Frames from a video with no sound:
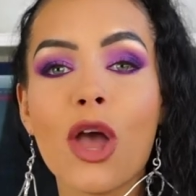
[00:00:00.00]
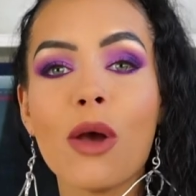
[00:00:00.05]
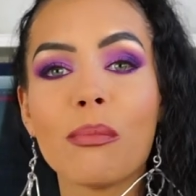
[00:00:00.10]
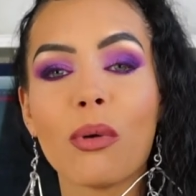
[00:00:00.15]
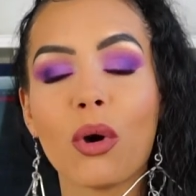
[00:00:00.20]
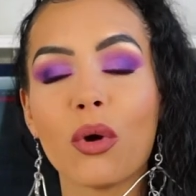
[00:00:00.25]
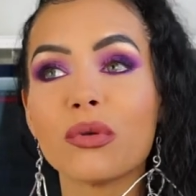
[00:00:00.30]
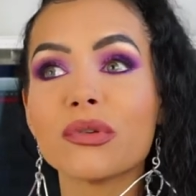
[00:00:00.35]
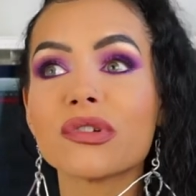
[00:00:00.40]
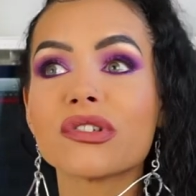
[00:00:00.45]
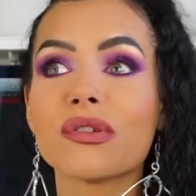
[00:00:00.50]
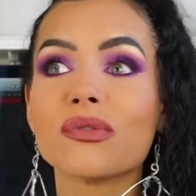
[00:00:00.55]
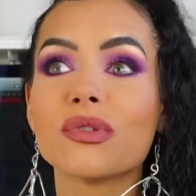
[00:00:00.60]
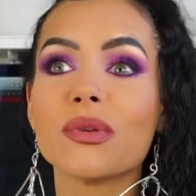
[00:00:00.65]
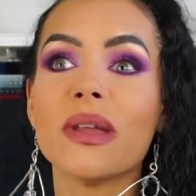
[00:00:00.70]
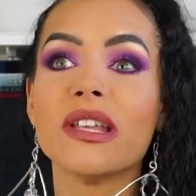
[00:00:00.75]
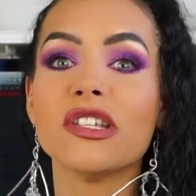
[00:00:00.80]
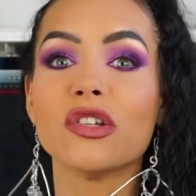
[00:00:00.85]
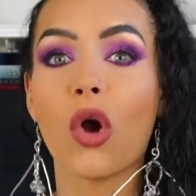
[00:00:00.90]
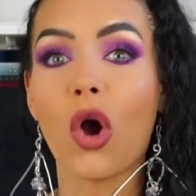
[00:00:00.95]
but also
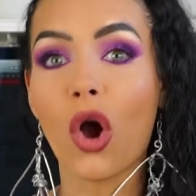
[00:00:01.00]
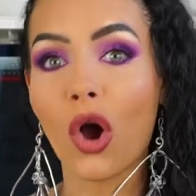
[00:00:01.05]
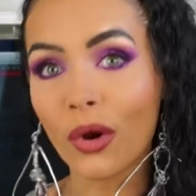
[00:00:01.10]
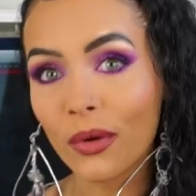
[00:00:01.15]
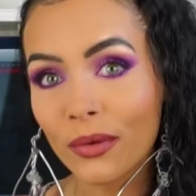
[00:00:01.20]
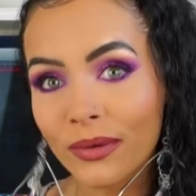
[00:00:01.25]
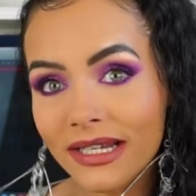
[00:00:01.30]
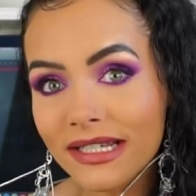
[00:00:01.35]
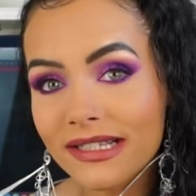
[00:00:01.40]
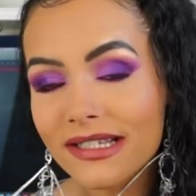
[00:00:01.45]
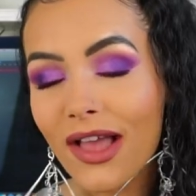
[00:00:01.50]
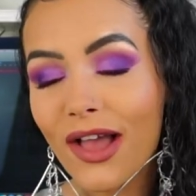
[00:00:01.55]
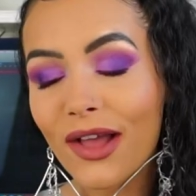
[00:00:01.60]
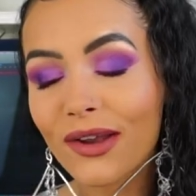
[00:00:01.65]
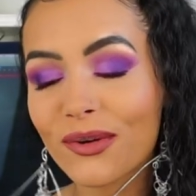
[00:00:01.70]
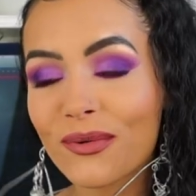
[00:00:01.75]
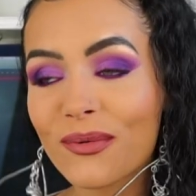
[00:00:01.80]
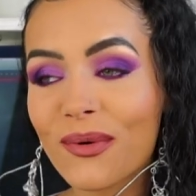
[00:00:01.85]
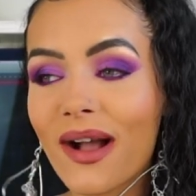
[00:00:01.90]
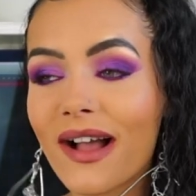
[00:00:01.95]
doing your own
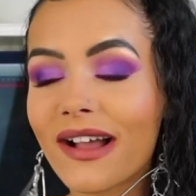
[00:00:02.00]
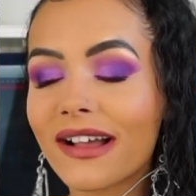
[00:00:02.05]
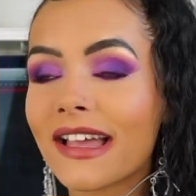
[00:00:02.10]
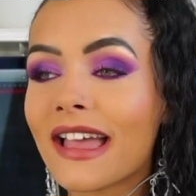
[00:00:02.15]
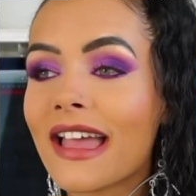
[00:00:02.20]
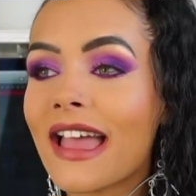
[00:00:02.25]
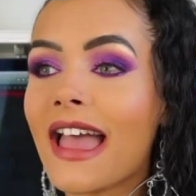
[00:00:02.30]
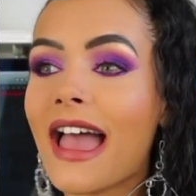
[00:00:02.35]
internal work